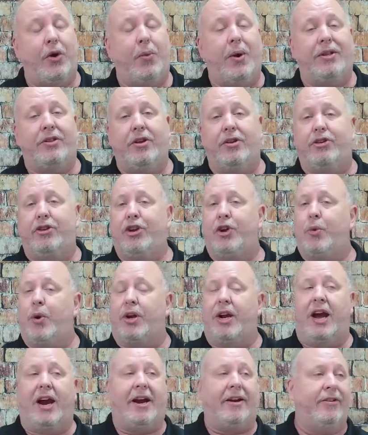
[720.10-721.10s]
what to do. We're
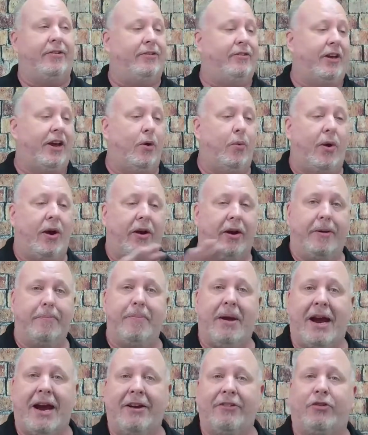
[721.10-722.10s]
not going to say wear a
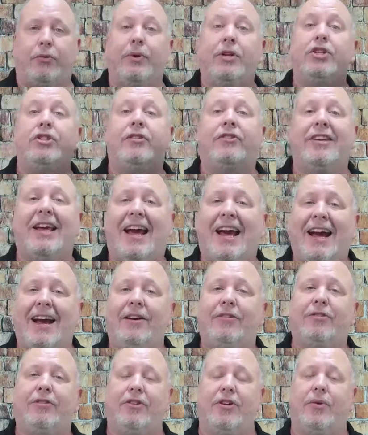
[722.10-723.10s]
mask. We just
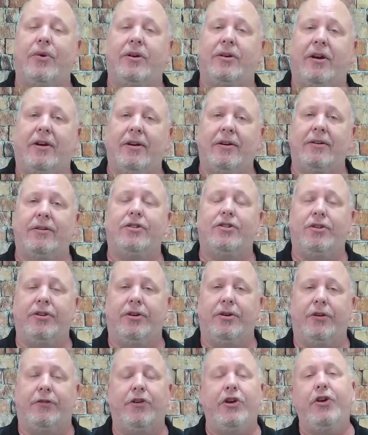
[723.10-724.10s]
ask you and urge
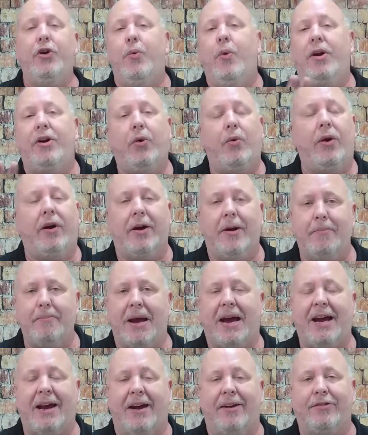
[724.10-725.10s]
you, if you don't want to wear a
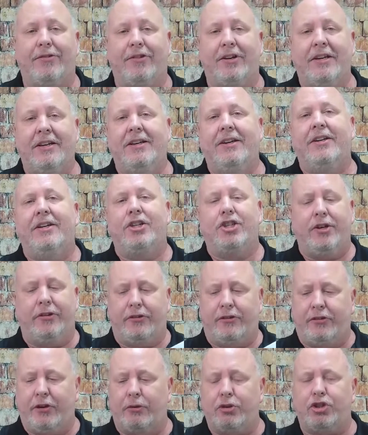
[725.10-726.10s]
mask,
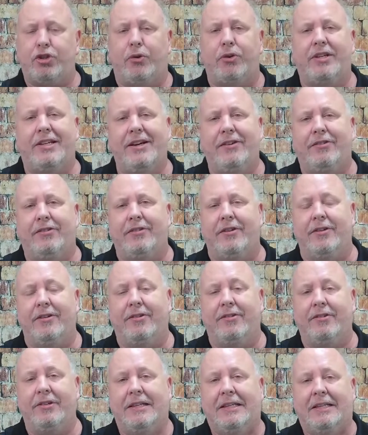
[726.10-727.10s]
just social
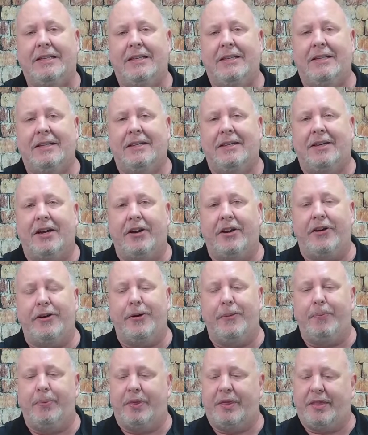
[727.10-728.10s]
distance,
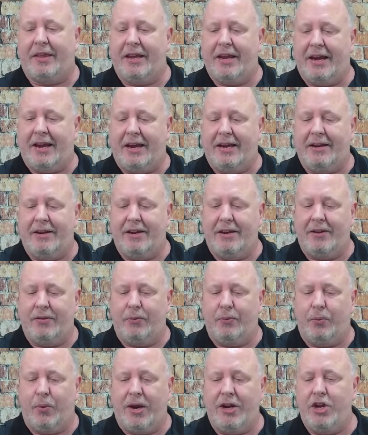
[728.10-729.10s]
And
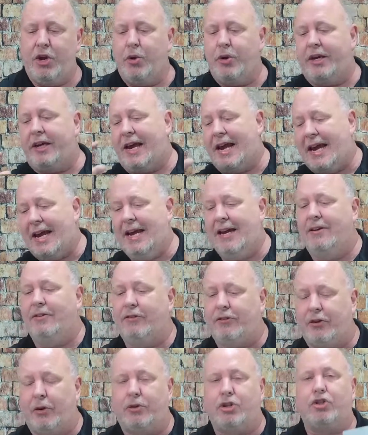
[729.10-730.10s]
when you can't
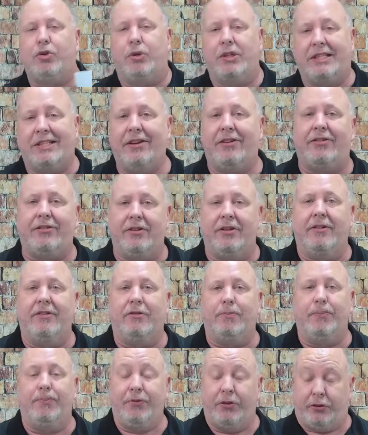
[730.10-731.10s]
social
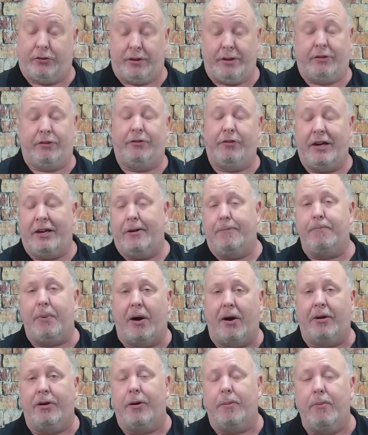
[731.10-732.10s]
distance 6 feet
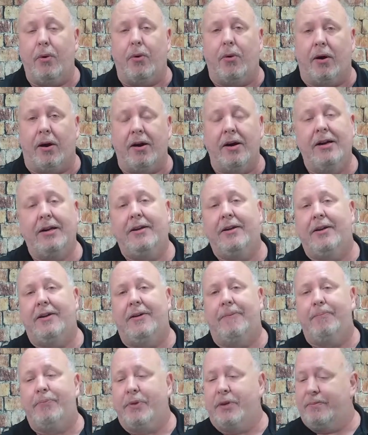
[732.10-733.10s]
apart or more,
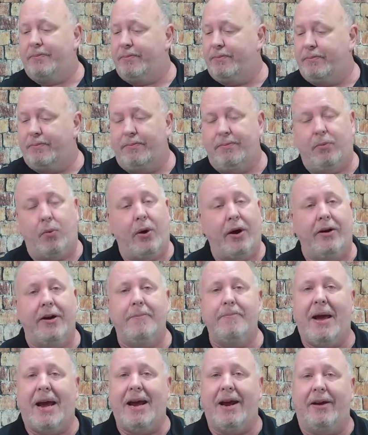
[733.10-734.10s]
wear a
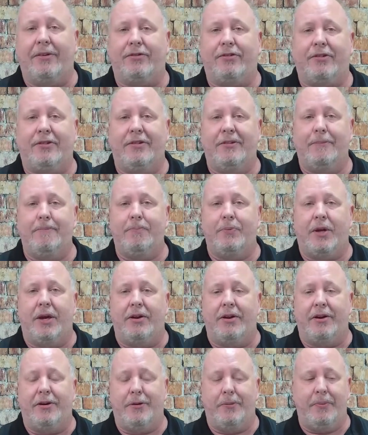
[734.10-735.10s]
mask, And,
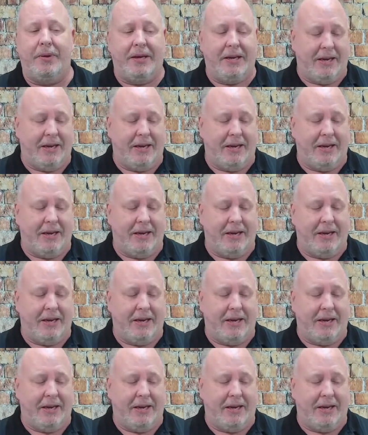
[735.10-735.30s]
one